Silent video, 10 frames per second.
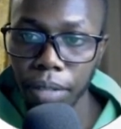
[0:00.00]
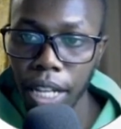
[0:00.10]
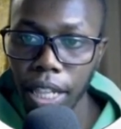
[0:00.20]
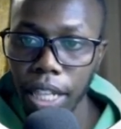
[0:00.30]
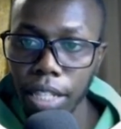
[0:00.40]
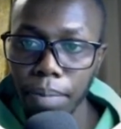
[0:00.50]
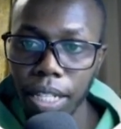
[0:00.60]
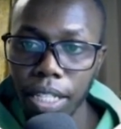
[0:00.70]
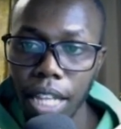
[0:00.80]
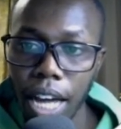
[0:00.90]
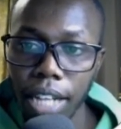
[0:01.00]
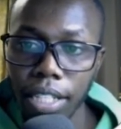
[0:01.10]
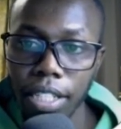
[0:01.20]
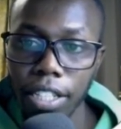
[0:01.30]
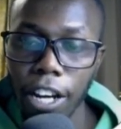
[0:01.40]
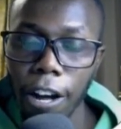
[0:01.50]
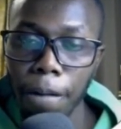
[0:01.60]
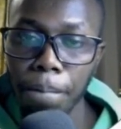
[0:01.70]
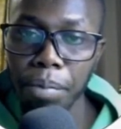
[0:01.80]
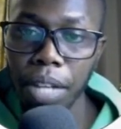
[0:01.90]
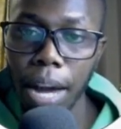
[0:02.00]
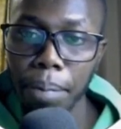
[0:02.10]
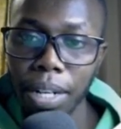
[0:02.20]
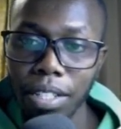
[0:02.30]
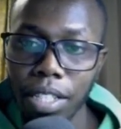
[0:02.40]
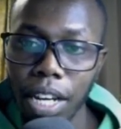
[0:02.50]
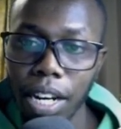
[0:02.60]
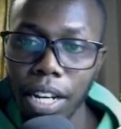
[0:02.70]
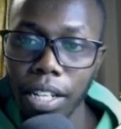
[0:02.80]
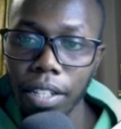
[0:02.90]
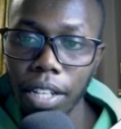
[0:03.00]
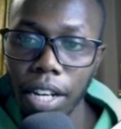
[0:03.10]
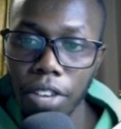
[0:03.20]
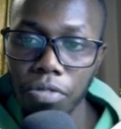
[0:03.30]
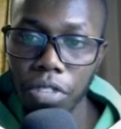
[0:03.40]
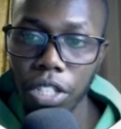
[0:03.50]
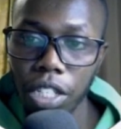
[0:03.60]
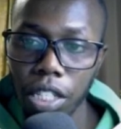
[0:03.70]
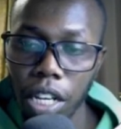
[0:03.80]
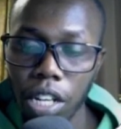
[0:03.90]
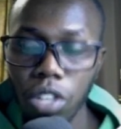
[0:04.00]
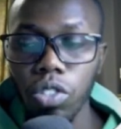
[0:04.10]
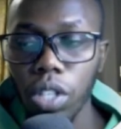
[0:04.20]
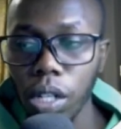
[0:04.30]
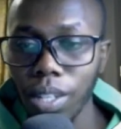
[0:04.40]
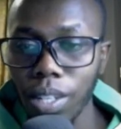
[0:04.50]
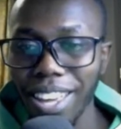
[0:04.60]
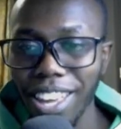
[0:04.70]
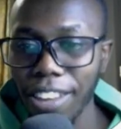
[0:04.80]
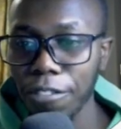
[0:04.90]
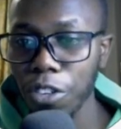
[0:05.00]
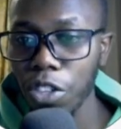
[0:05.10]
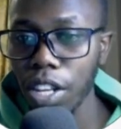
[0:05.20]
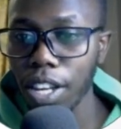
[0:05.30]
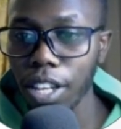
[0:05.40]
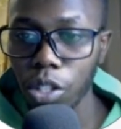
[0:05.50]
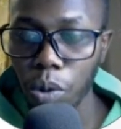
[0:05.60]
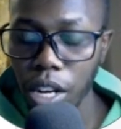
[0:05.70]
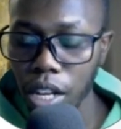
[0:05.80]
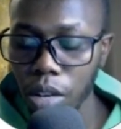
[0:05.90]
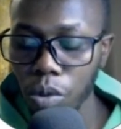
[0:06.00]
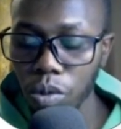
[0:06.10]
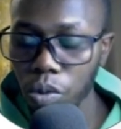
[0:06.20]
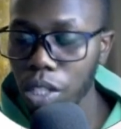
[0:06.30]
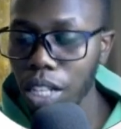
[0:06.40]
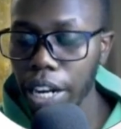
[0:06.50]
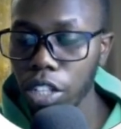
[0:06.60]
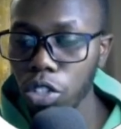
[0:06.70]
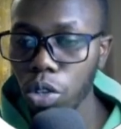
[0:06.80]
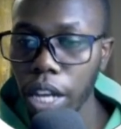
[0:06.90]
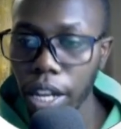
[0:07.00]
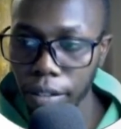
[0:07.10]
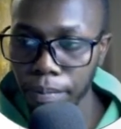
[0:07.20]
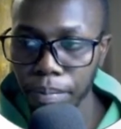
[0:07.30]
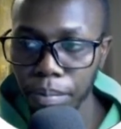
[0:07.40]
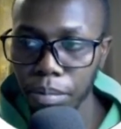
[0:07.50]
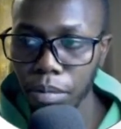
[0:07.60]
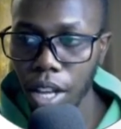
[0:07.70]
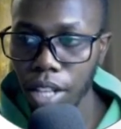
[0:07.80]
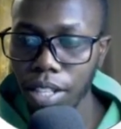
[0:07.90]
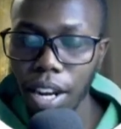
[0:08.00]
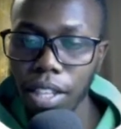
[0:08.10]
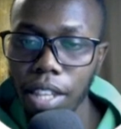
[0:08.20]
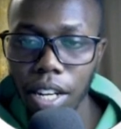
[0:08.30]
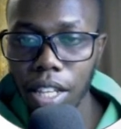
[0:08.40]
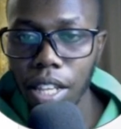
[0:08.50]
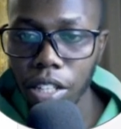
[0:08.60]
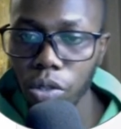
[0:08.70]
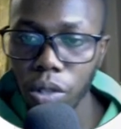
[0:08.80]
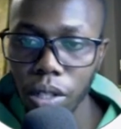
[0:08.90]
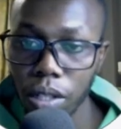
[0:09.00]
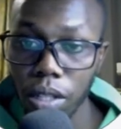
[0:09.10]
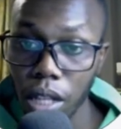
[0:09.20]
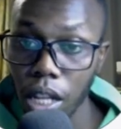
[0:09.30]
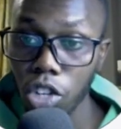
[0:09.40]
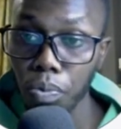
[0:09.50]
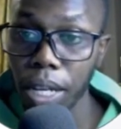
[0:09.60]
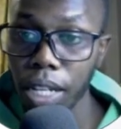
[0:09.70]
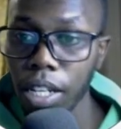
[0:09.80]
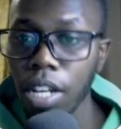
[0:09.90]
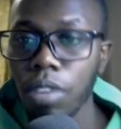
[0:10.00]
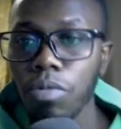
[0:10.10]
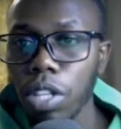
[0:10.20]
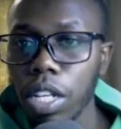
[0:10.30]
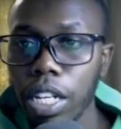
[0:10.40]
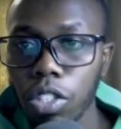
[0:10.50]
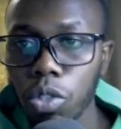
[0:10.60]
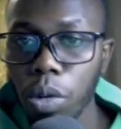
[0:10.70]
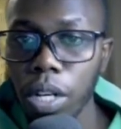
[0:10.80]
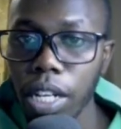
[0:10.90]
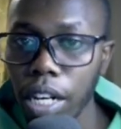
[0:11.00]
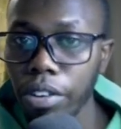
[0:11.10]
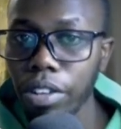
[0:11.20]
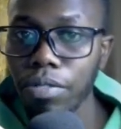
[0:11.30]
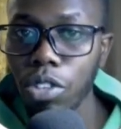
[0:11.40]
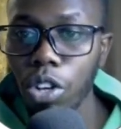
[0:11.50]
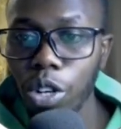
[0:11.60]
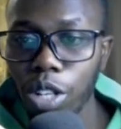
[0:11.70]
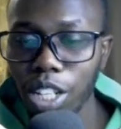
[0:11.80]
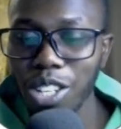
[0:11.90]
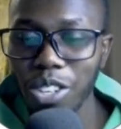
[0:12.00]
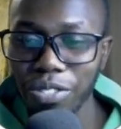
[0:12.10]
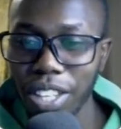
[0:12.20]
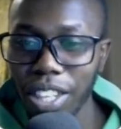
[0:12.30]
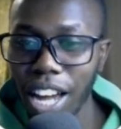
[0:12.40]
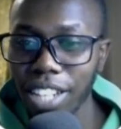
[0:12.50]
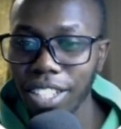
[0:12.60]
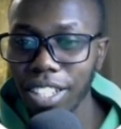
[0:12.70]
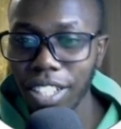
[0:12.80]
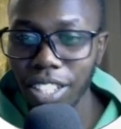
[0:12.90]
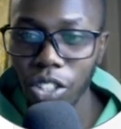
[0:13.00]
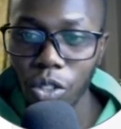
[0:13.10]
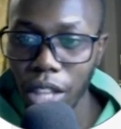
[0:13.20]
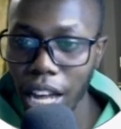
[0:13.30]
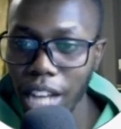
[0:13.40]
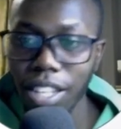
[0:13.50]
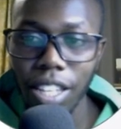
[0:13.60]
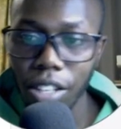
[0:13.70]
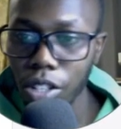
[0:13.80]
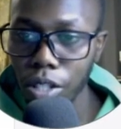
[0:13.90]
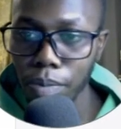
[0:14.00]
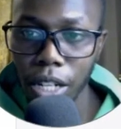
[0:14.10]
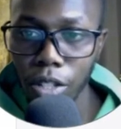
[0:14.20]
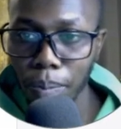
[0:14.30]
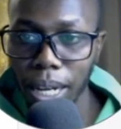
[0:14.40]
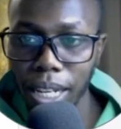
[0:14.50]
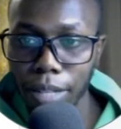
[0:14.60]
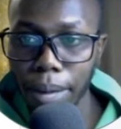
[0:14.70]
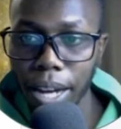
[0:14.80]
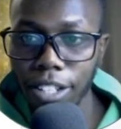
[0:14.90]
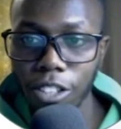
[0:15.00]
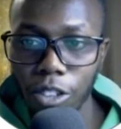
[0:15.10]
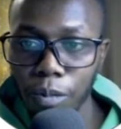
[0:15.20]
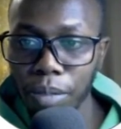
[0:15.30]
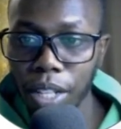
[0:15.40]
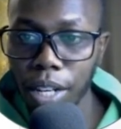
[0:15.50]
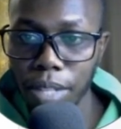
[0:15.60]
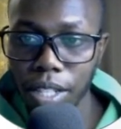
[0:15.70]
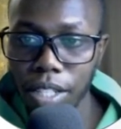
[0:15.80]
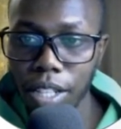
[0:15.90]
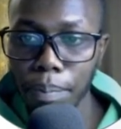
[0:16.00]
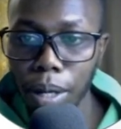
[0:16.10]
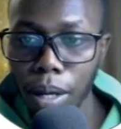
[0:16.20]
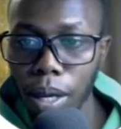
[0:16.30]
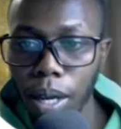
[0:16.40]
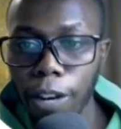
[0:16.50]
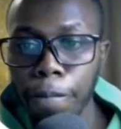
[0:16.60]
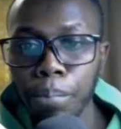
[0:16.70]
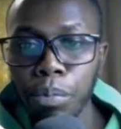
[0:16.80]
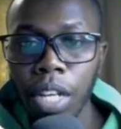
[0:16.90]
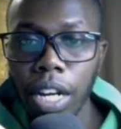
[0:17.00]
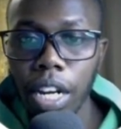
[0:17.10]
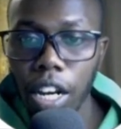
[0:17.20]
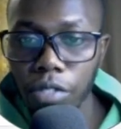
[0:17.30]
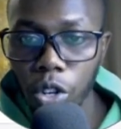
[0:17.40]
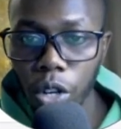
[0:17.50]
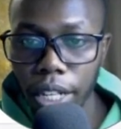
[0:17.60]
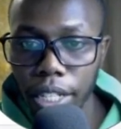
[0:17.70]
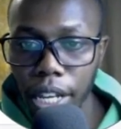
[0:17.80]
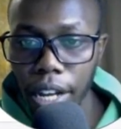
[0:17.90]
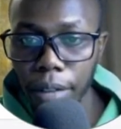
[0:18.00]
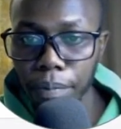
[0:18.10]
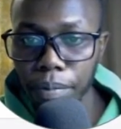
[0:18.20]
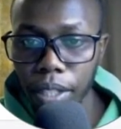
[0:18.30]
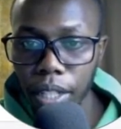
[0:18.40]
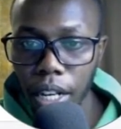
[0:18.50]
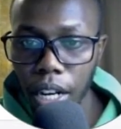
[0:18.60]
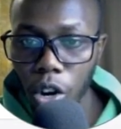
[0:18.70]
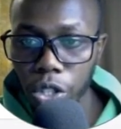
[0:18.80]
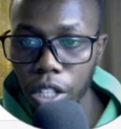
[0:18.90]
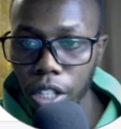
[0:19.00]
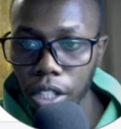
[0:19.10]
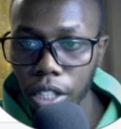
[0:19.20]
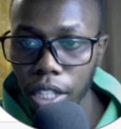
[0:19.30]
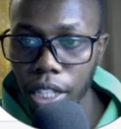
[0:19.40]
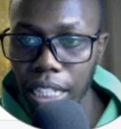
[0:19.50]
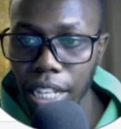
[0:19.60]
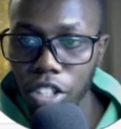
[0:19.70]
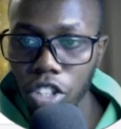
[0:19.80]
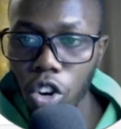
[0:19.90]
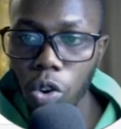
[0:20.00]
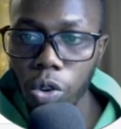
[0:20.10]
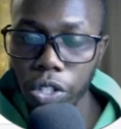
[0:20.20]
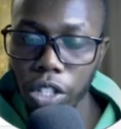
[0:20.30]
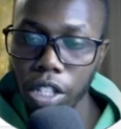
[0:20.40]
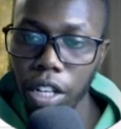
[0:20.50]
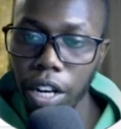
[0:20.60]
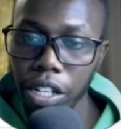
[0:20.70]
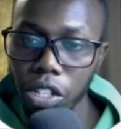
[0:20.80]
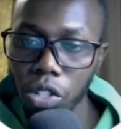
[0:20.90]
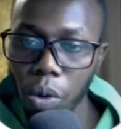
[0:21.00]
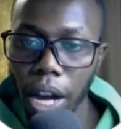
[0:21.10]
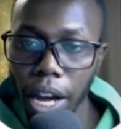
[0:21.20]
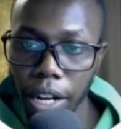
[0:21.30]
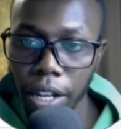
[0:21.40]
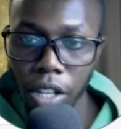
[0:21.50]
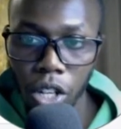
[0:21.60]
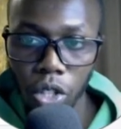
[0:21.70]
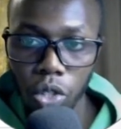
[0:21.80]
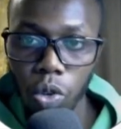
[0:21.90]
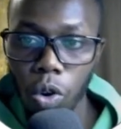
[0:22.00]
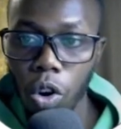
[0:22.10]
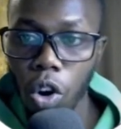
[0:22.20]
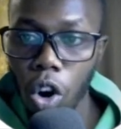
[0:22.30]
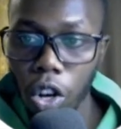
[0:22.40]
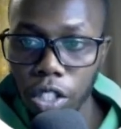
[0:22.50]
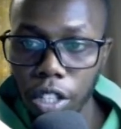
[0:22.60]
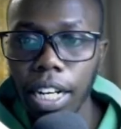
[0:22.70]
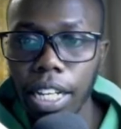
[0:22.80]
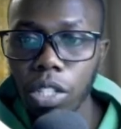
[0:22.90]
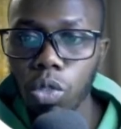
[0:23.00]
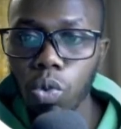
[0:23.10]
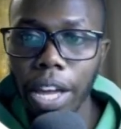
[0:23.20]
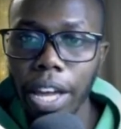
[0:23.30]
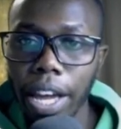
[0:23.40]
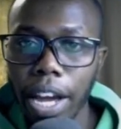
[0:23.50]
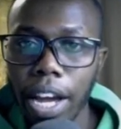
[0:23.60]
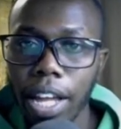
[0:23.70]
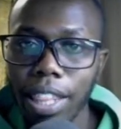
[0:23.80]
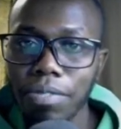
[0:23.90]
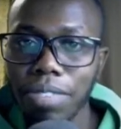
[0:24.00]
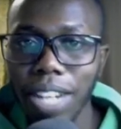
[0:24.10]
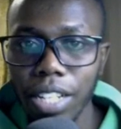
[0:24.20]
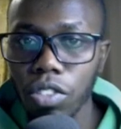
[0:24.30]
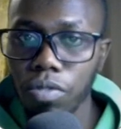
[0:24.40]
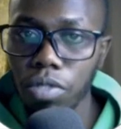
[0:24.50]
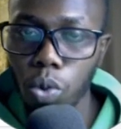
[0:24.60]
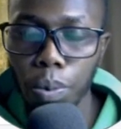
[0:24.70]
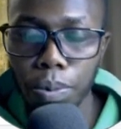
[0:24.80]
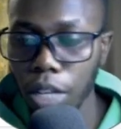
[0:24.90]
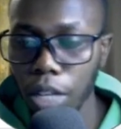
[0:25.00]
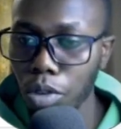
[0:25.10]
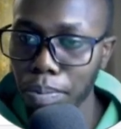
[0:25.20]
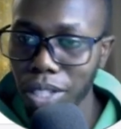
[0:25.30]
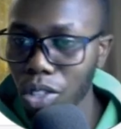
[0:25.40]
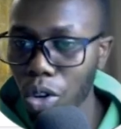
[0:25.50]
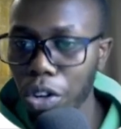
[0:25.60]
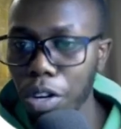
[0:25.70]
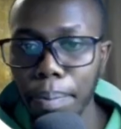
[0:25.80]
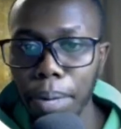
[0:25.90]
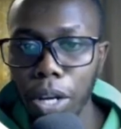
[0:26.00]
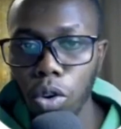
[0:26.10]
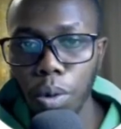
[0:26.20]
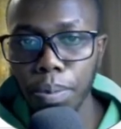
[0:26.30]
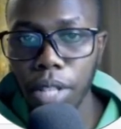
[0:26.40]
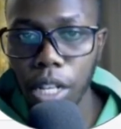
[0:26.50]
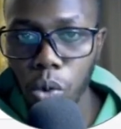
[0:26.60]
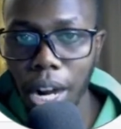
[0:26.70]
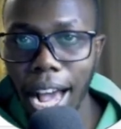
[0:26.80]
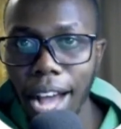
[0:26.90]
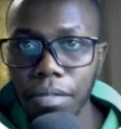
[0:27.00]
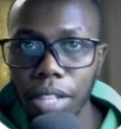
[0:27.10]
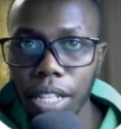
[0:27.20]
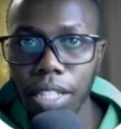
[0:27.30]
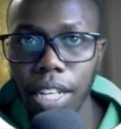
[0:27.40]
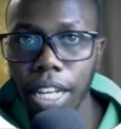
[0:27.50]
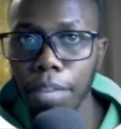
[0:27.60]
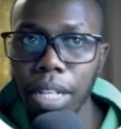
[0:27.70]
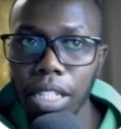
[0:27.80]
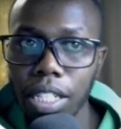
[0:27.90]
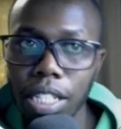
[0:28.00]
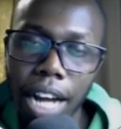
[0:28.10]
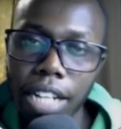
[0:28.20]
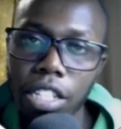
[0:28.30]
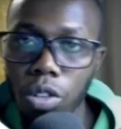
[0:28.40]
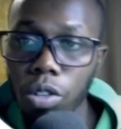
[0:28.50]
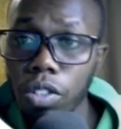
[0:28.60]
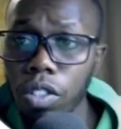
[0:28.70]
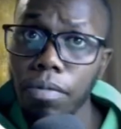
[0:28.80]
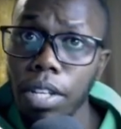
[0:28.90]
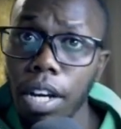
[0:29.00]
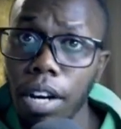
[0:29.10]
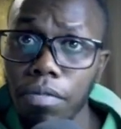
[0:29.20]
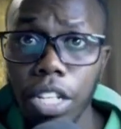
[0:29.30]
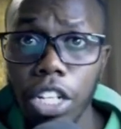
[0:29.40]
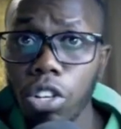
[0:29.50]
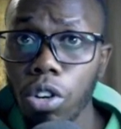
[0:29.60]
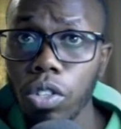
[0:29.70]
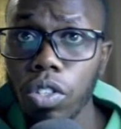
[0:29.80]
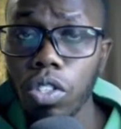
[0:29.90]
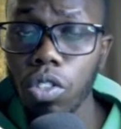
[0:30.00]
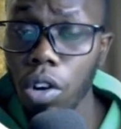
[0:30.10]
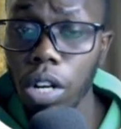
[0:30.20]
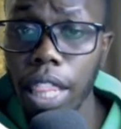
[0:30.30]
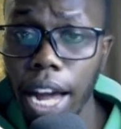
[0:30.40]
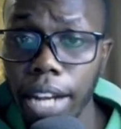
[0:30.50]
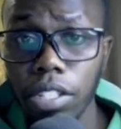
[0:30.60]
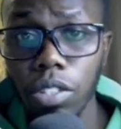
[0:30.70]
This means that I'm registering fridgeinsider.co.ke for the next 1 year, starting today. Yeah, starting the day that you register that domain for the next 1 year. Now, if you don't renew after that, that thing goes back to market. But I'm just jumping ahead. Now, if you look at here, hosting. It says no hosting, click to add. So hosting is where the files of your website will be stored. Remember, your website will have things like images, articles, videos, all that.